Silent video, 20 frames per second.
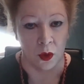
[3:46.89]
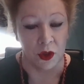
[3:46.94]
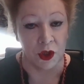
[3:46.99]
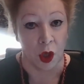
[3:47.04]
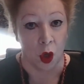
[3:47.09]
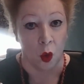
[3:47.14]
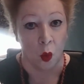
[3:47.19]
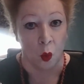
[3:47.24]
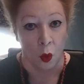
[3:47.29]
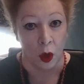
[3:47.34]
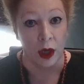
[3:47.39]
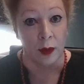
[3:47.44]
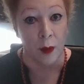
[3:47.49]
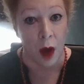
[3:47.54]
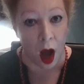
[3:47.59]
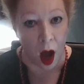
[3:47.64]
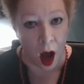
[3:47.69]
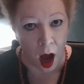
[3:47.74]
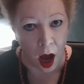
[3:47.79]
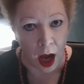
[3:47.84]
So what am
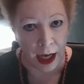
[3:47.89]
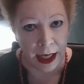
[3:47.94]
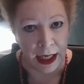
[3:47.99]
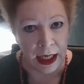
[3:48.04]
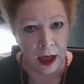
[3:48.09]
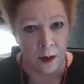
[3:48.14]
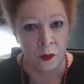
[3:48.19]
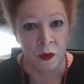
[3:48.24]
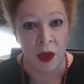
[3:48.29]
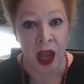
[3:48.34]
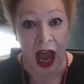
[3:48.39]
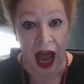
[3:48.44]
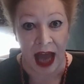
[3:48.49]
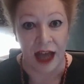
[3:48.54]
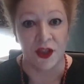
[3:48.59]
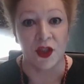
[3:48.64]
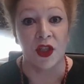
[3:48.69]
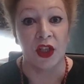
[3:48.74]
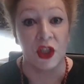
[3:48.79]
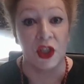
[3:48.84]
I, as
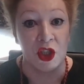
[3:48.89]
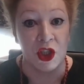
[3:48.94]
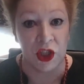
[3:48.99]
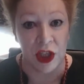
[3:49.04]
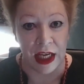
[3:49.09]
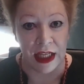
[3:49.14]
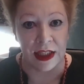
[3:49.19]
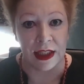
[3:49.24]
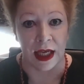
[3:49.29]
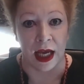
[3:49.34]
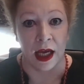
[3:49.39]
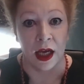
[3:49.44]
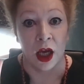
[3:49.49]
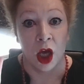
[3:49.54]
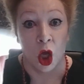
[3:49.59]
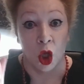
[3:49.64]
an assessor,